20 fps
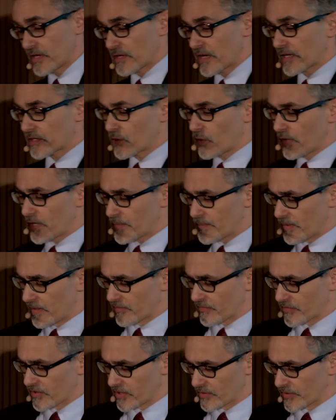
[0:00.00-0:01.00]
Now, you had quite a bit
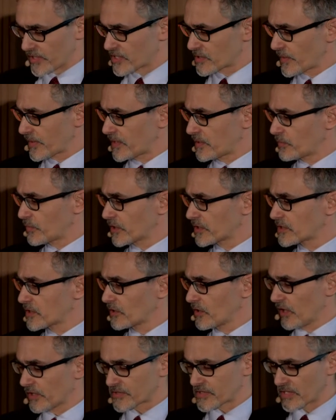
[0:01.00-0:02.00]
of theory, so I didn't want
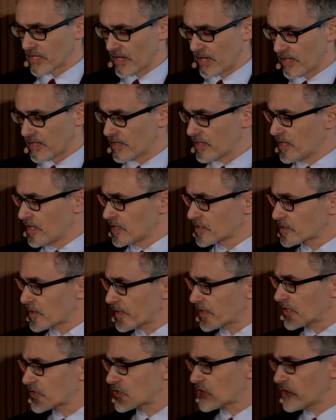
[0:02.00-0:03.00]
to do lots today. So
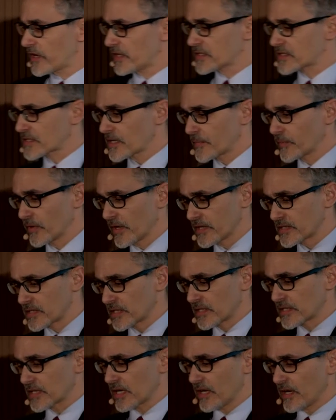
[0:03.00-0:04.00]
I'm going to try and summarize
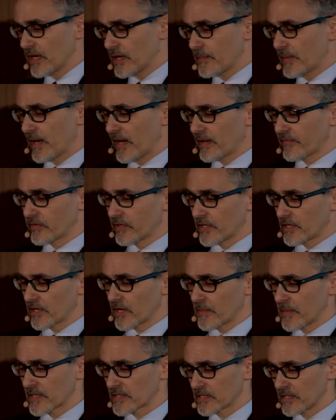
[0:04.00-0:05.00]
the entire behavioral
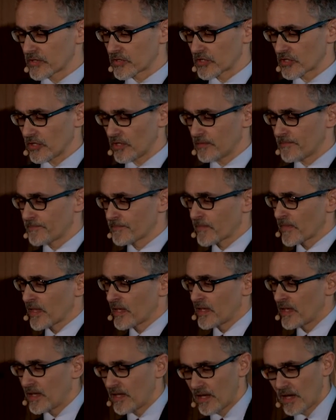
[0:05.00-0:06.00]
economics literature
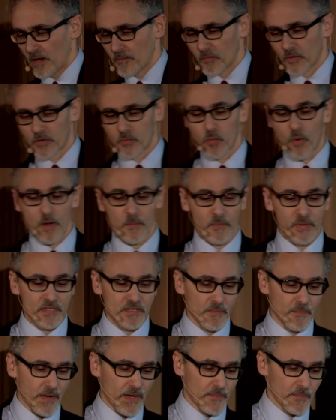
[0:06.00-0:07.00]
with one
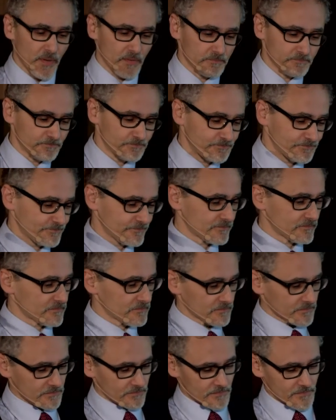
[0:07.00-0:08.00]
piece of paper,
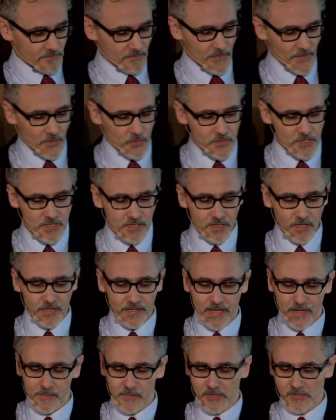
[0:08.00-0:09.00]
which is
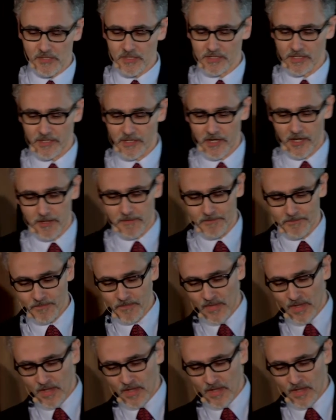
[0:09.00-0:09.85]
slightly ambitious, I know.